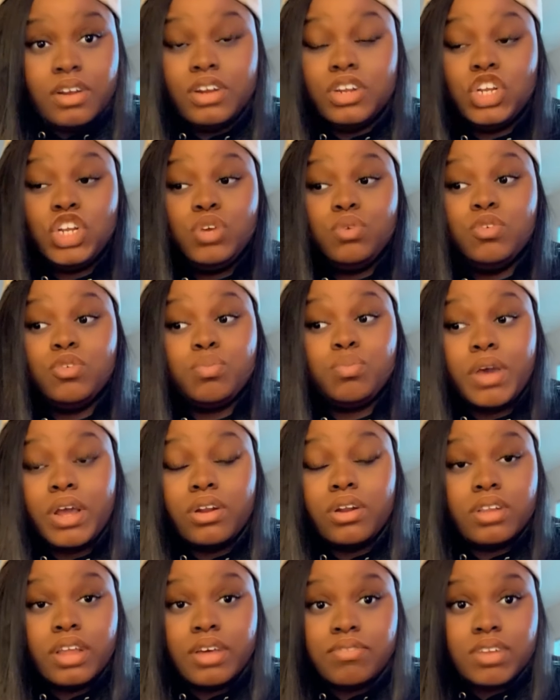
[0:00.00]
and she was
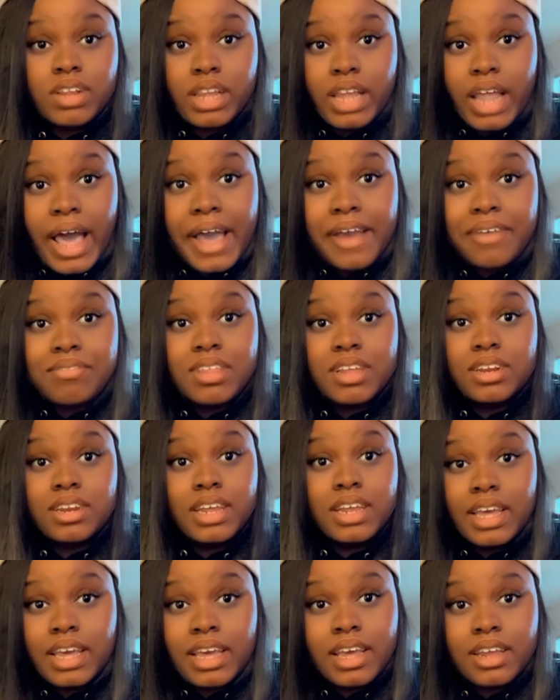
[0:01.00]
better left alive than
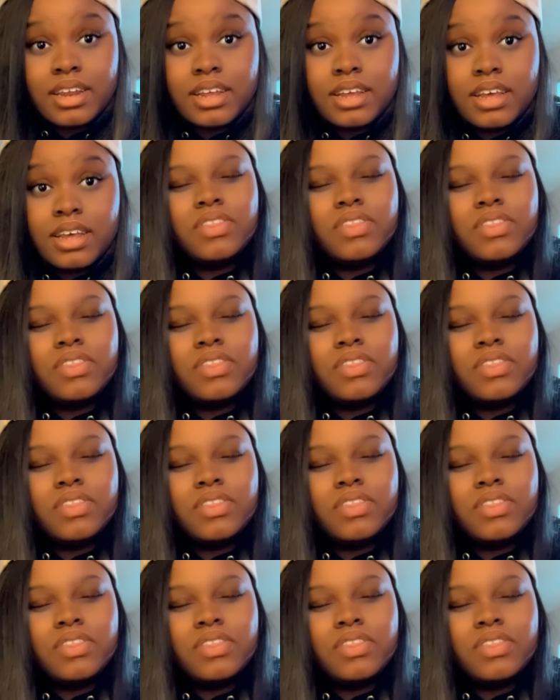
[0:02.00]
dead.